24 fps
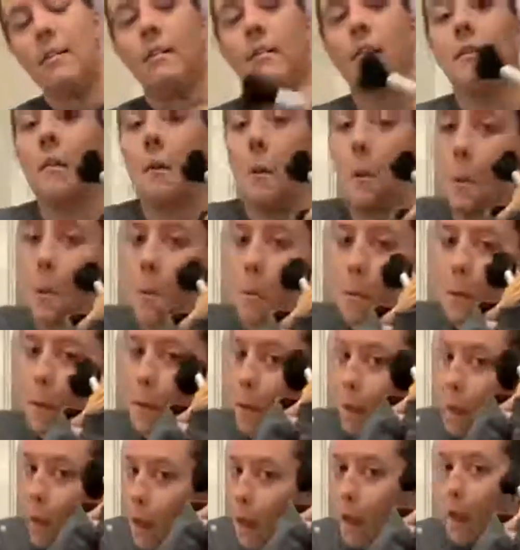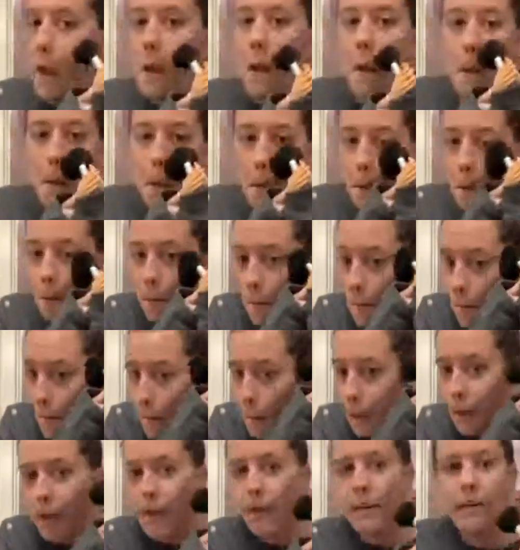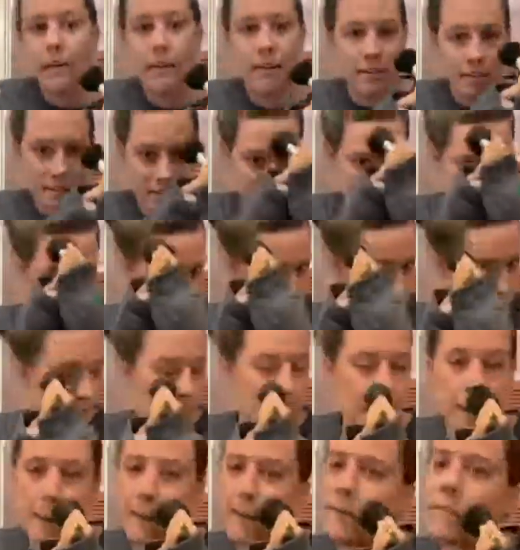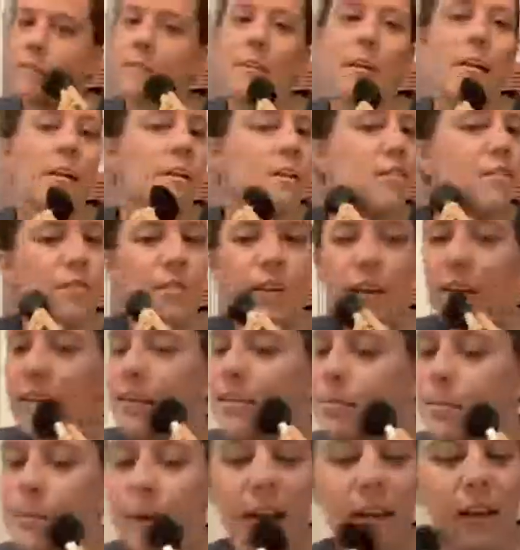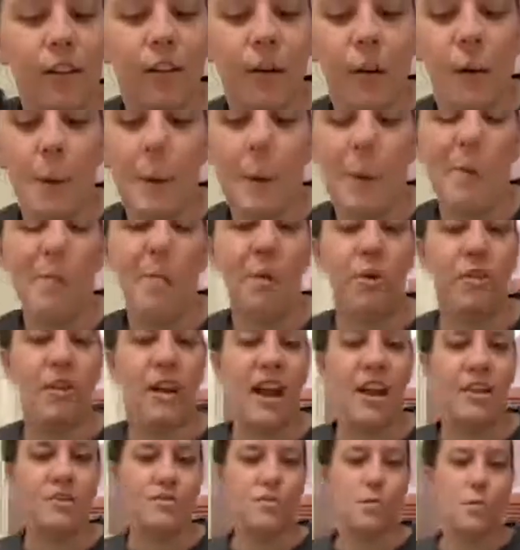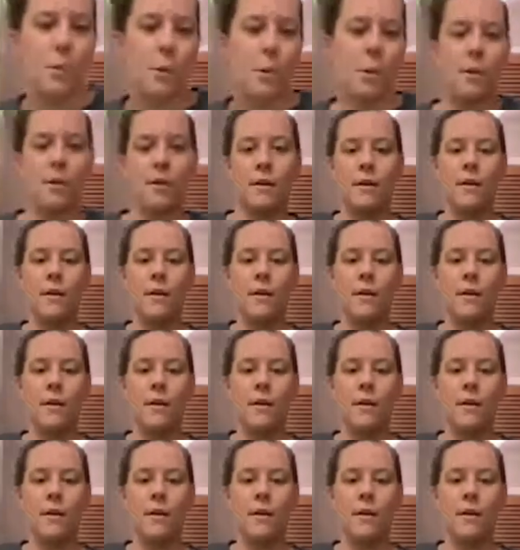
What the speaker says: Do a little bit of that, a little bit of that. Even dust face, make it look a little more natural.